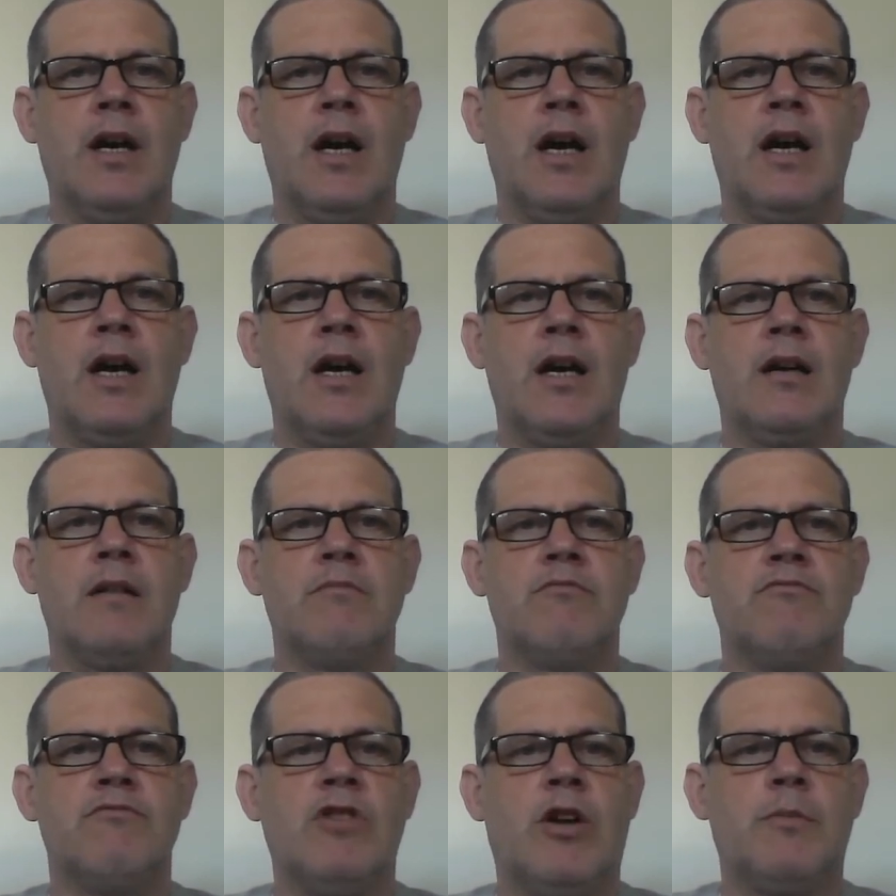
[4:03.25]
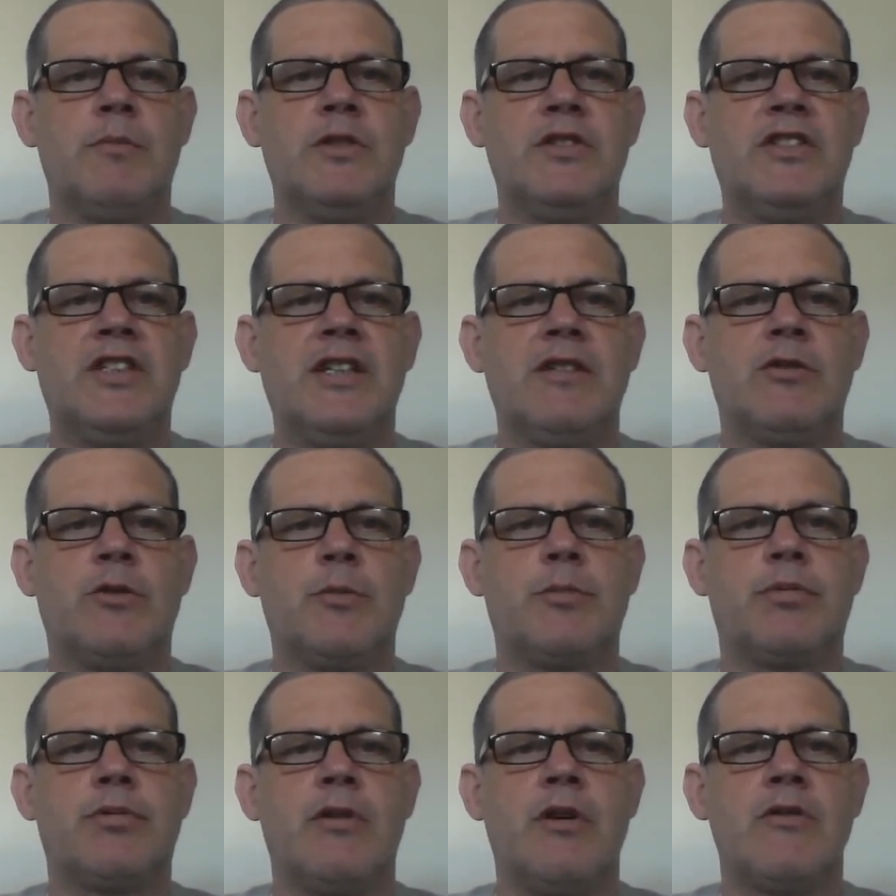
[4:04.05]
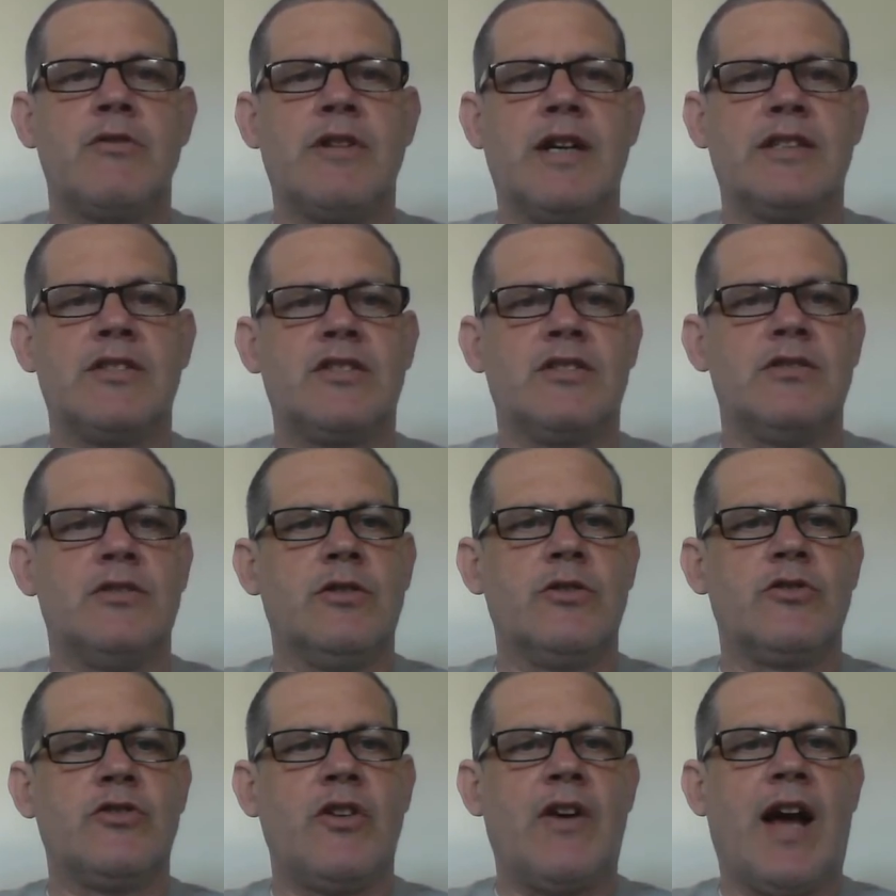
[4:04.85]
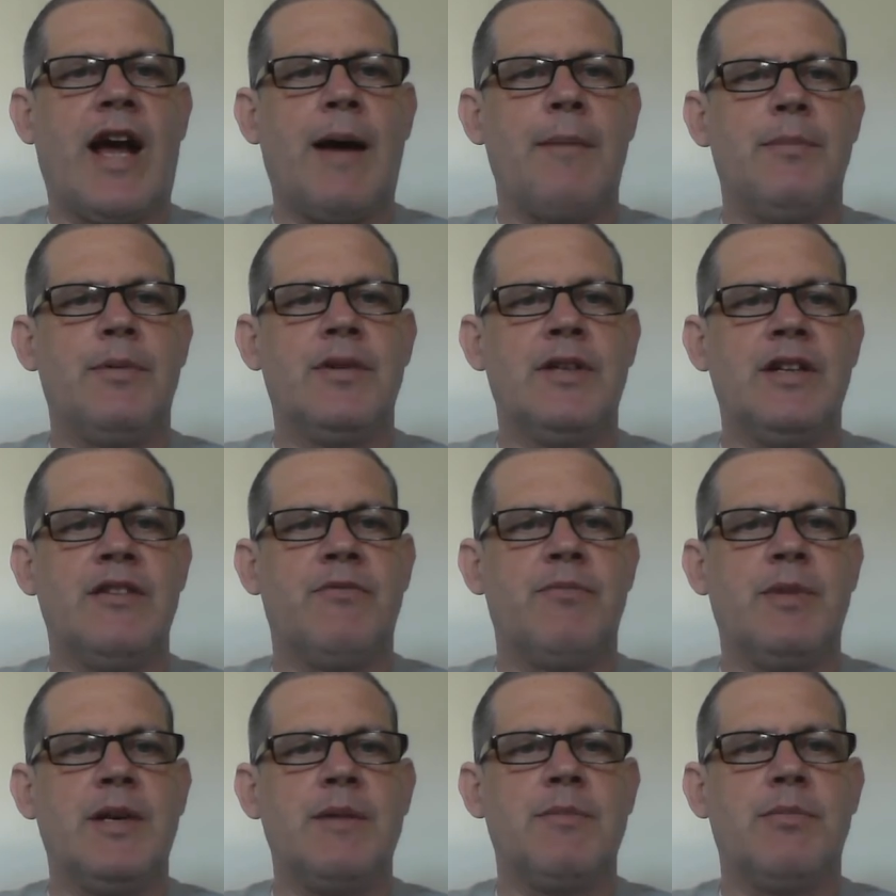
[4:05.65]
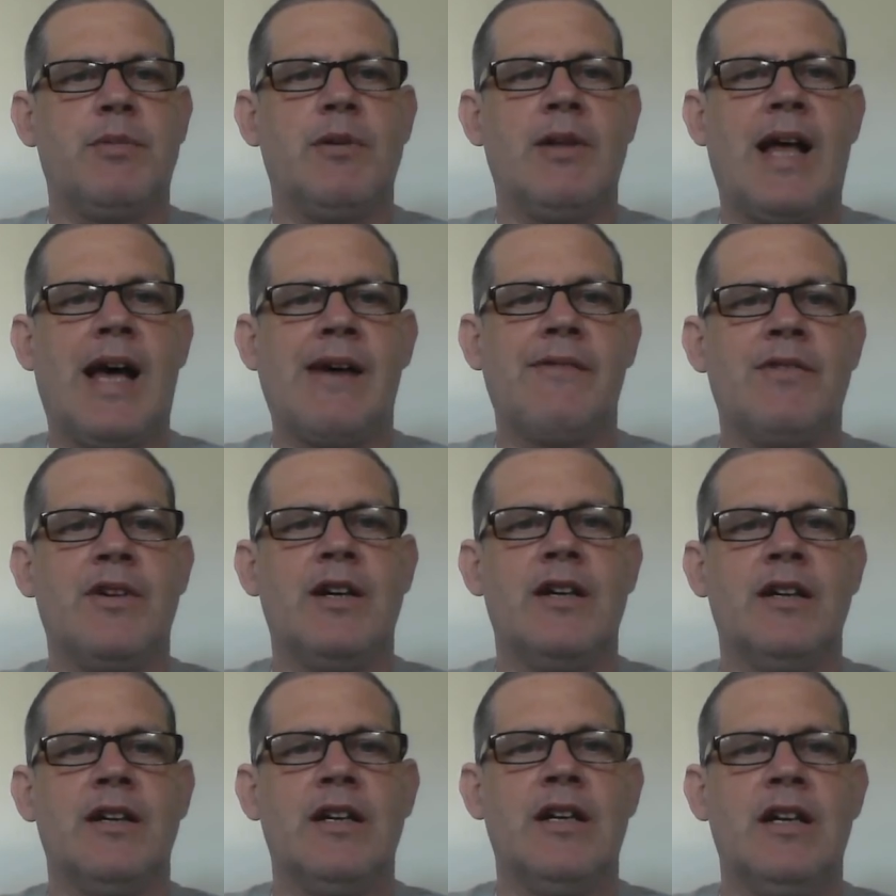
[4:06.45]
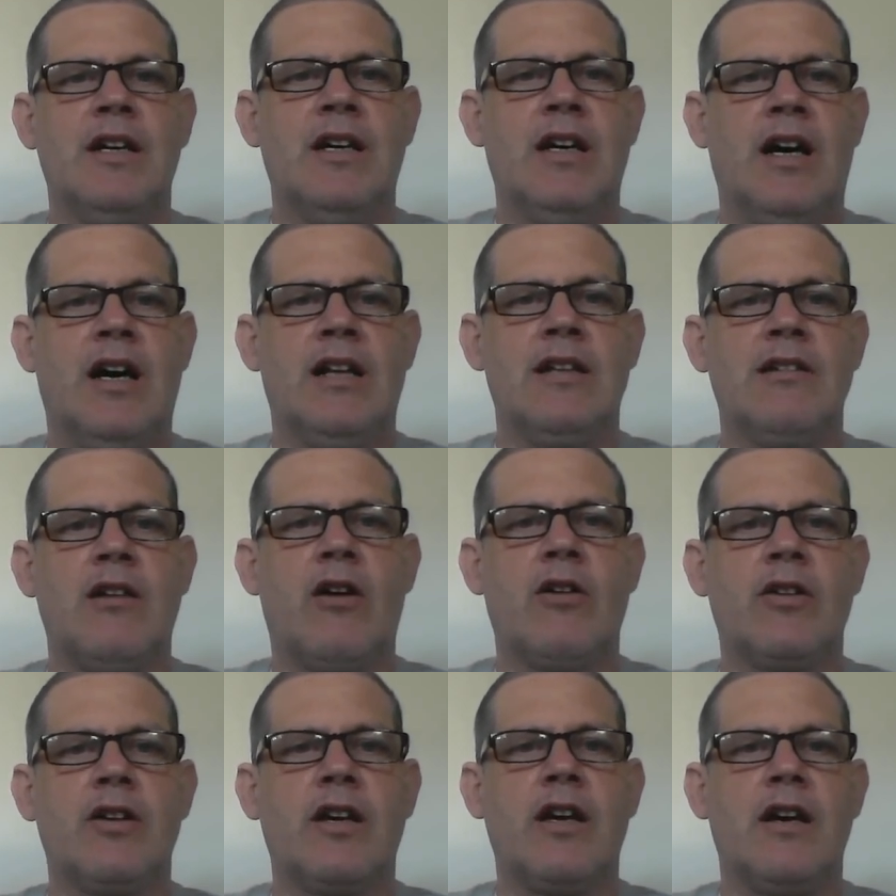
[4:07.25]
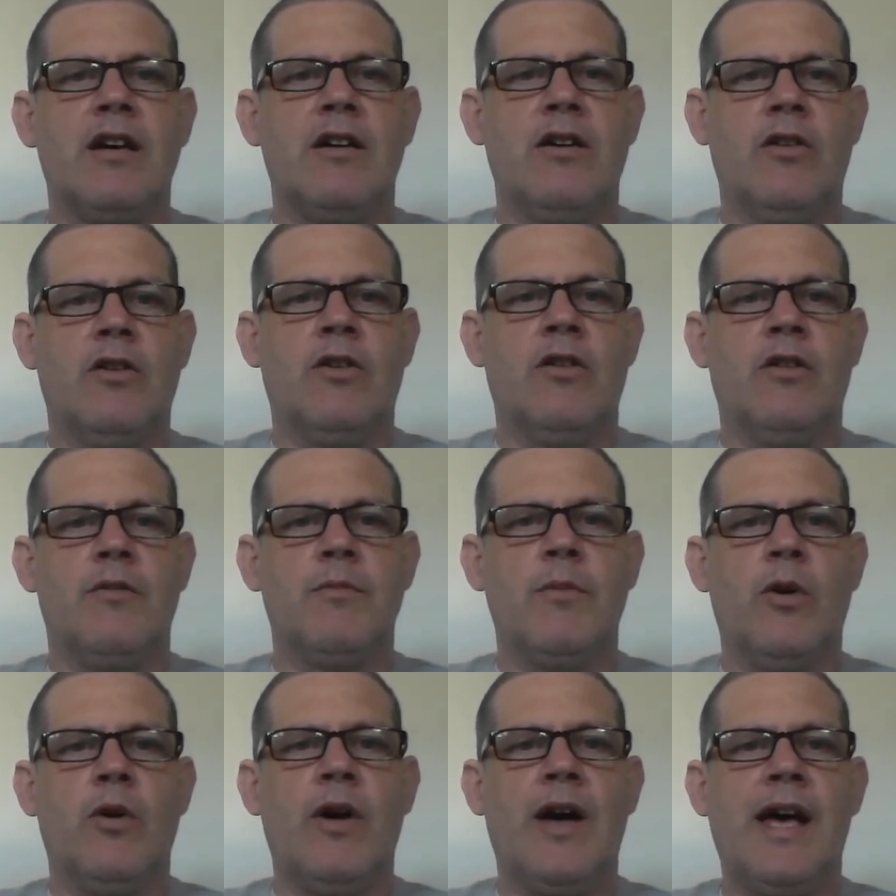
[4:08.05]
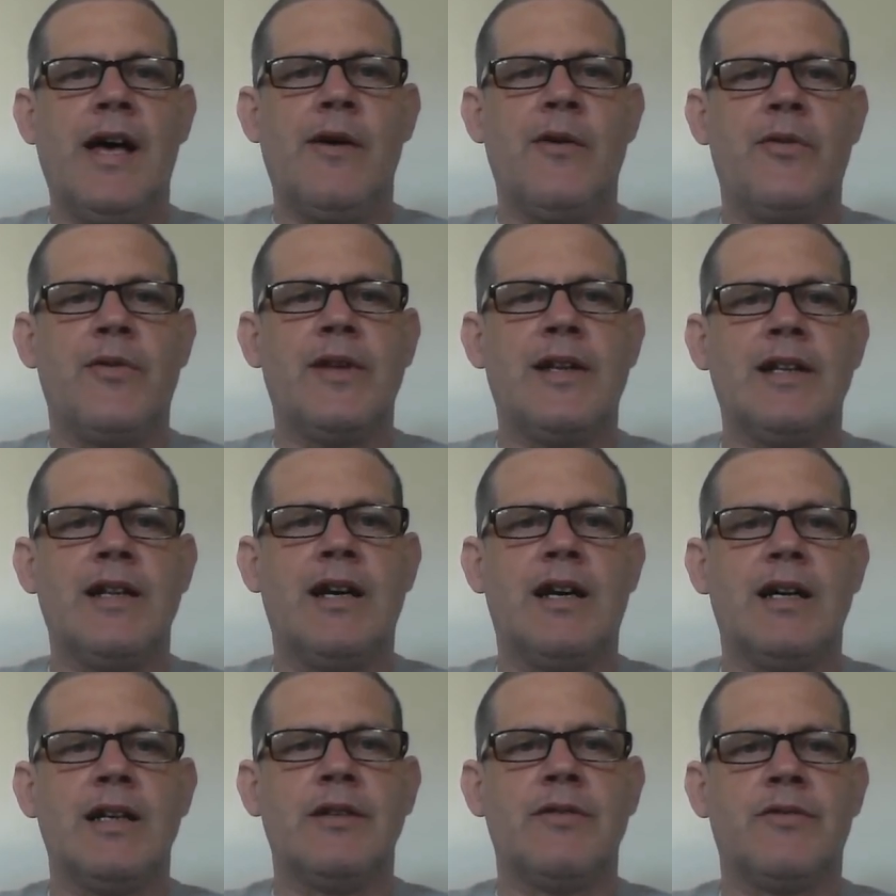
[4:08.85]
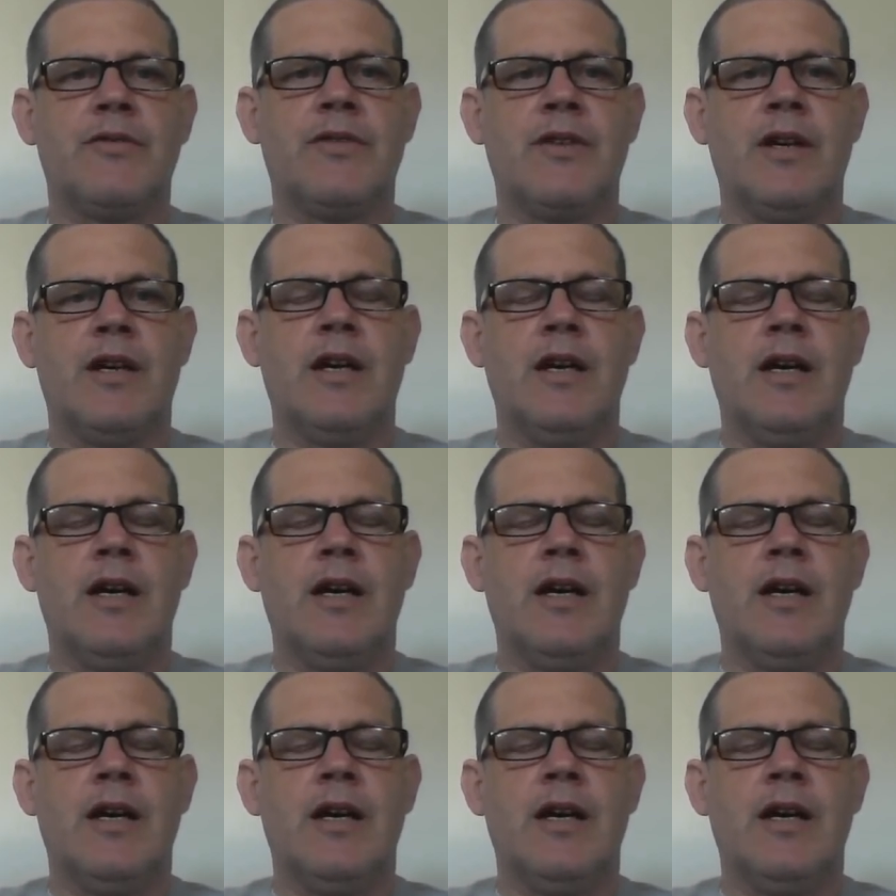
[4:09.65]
Non-material progress can also happen if people have a longer or more healthy life.